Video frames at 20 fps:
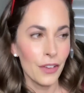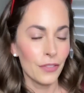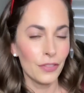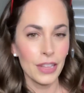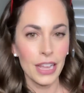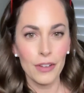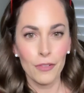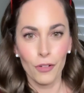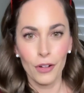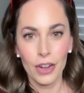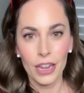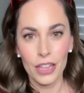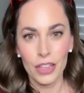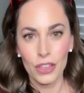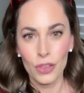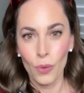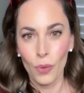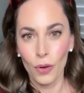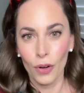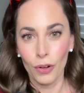flavoring
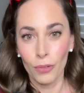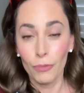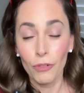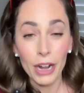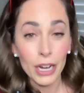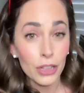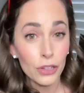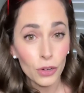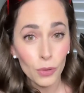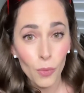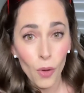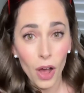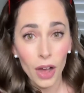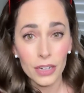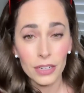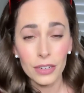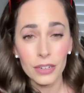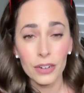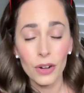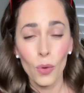your regular
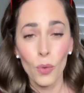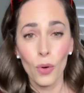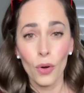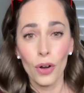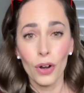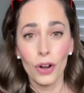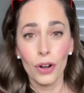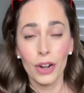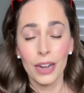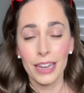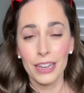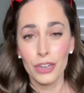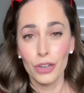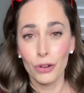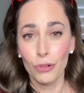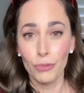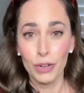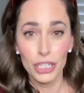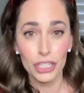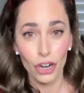water or in your
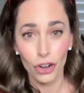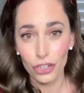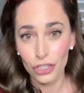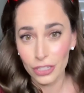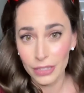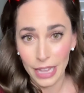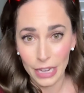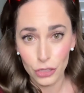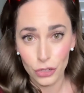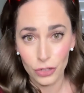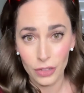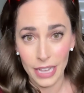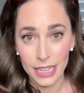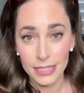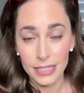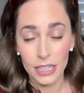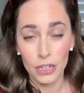Recharge electrolytes.